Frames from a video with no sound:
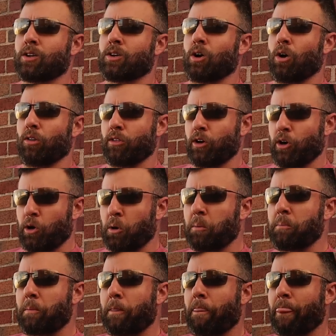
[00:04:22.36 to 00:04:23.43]
although,
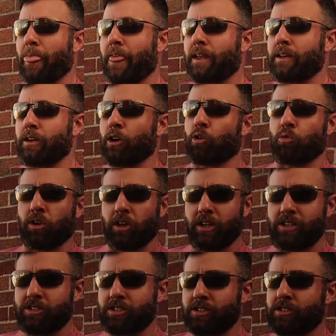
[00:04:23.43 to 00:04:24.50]

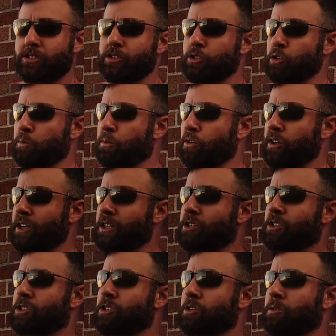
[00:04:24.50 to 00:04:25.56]
religions do
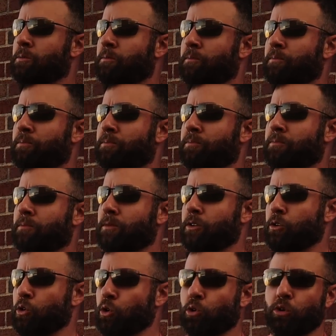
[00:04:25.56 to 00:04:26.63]
preach
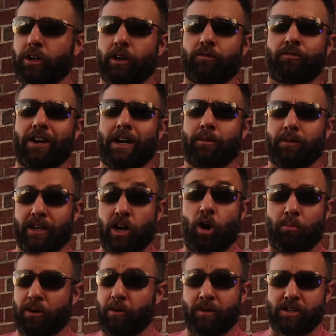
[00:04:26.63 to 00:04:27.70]
nuclear family.
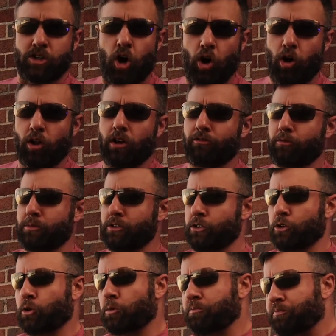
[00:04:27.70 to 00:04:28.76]
Pretty much all of them
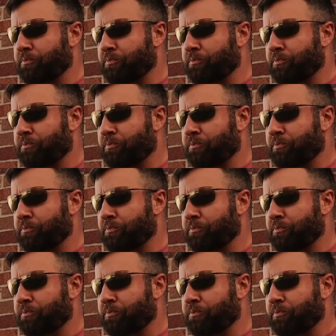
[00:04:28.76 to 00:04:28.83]
do.